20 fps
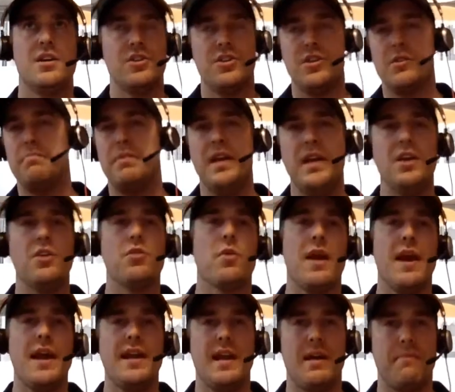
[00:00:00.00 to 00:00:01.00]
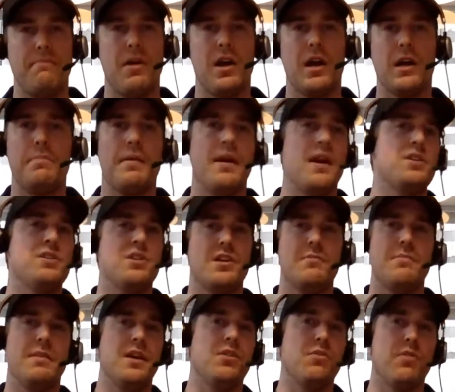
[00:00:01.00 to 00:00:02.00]
to be great at Parkbench and
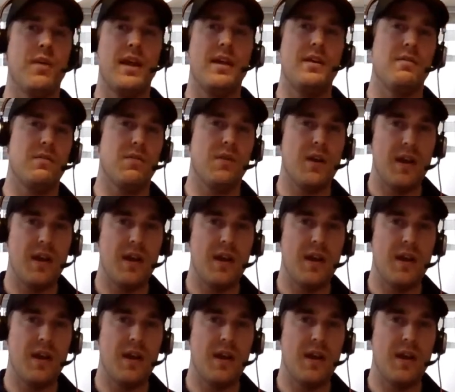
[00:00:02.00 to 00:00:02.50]
to be great